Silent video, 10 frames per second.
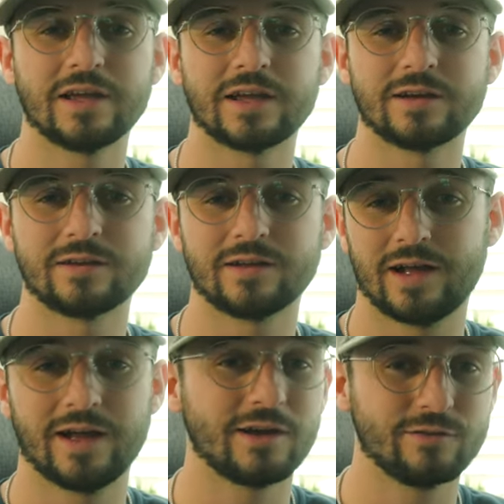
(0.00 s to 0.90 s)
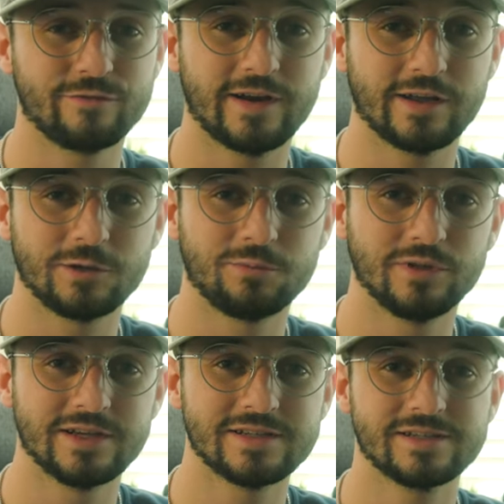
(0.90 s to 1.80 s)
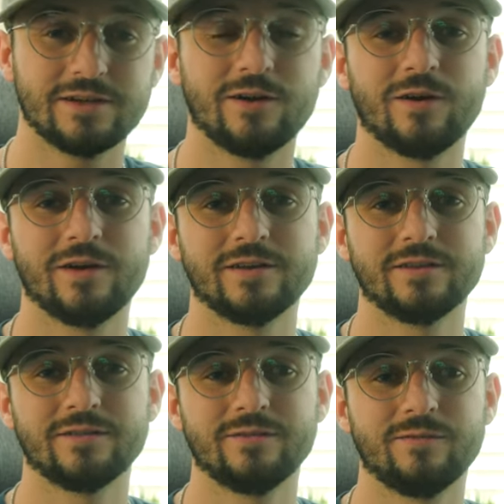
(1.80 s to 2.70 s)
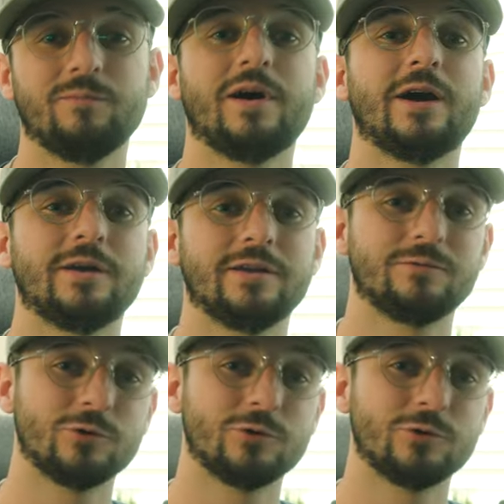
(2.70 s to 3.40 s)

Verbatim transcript: And I ended up finding a good place on my